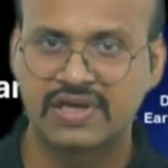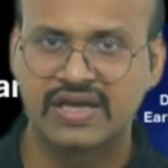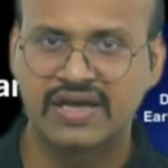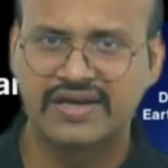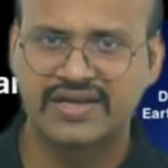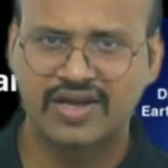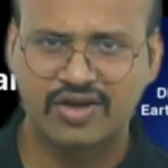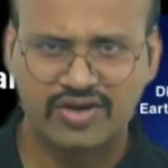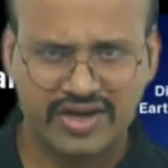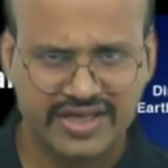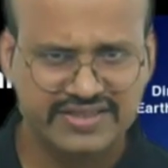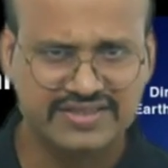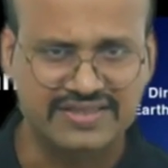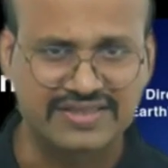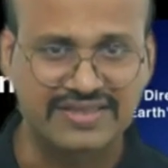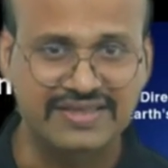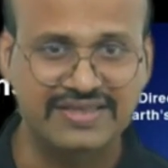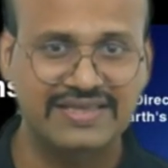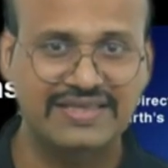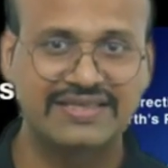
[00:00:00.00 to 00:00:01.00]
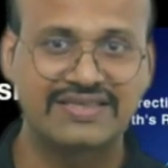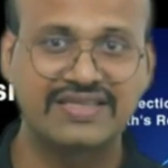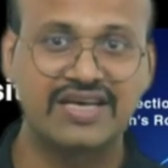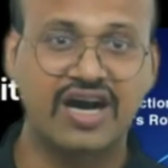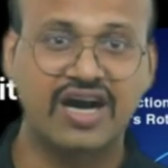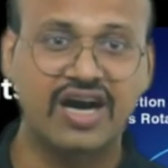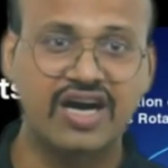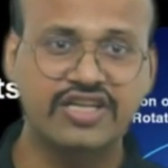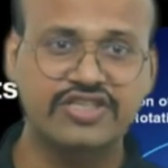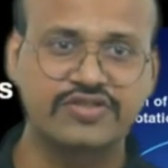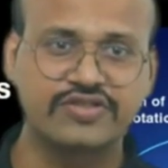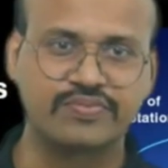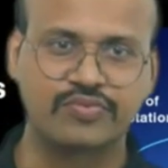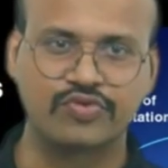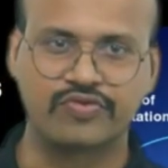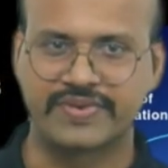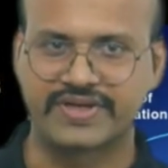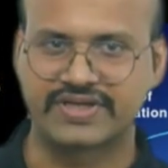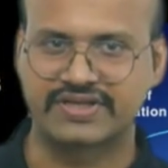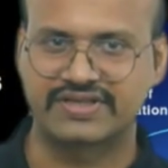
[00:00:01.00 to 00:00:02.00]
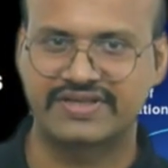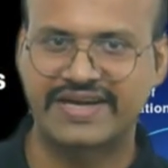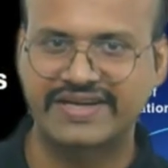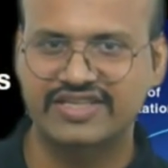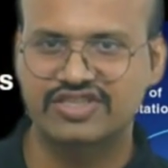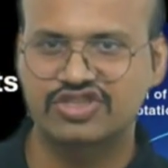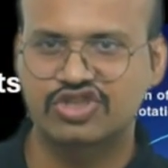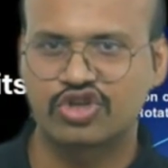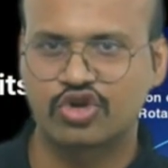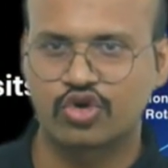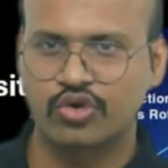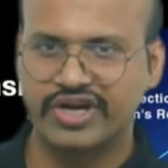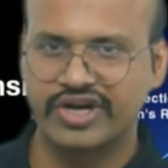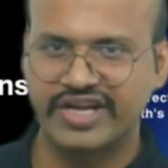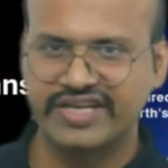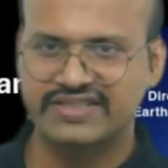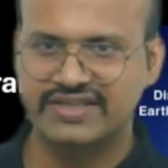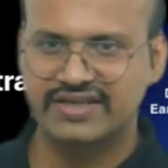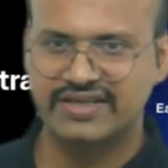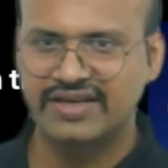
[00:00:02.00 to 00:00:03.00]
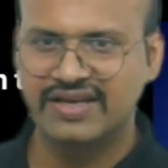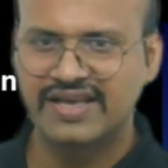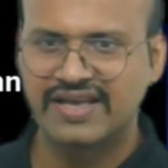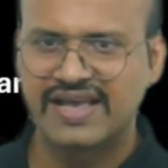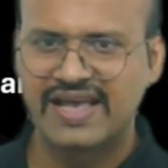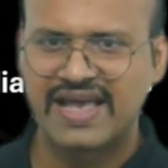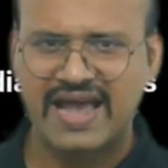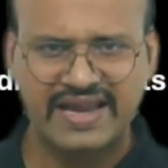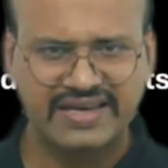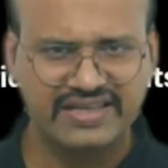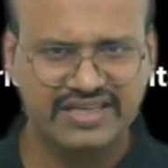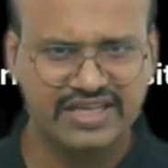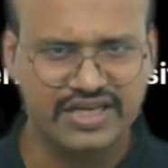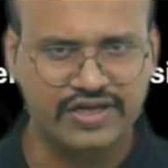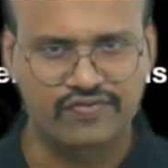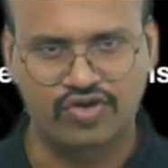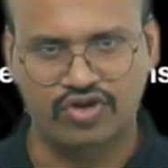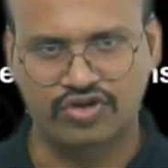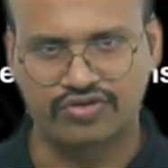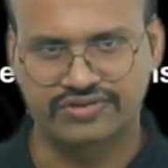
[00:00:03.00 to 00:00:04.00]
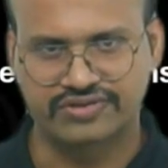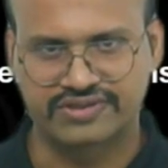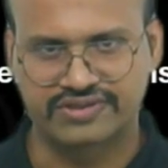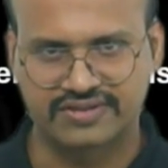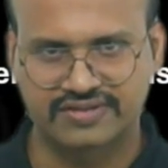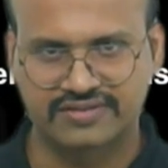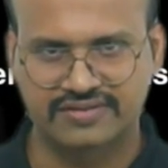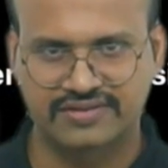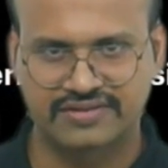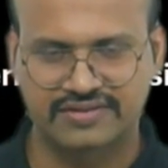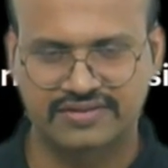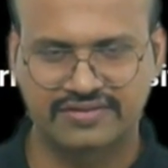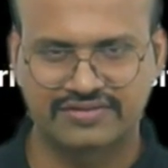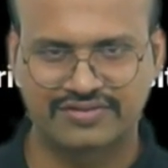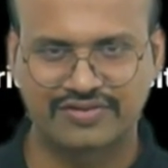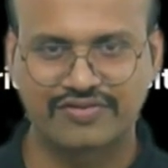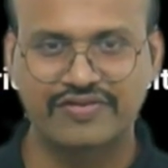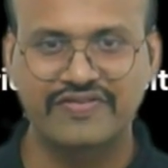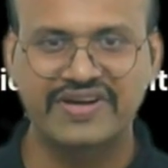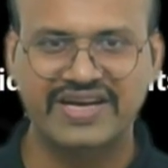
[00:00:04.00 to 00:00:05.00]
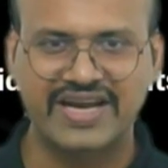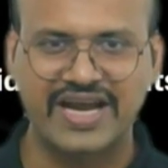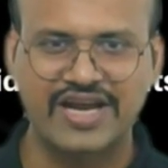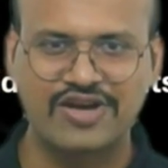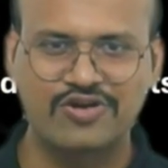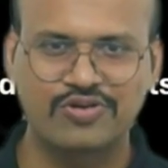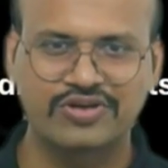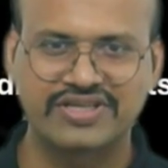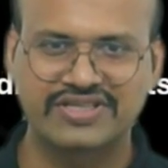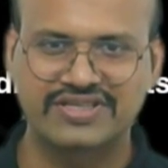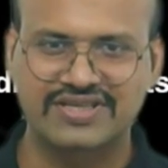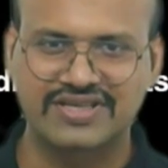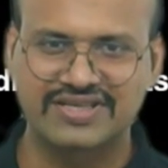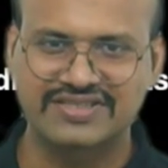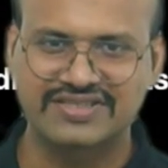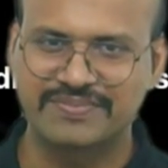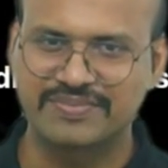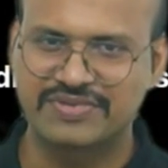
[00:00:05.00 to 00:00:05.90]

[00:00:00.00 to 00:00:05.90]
Now let's see the earth's movement, that is the rotation and the revolution. So we will try to discuss some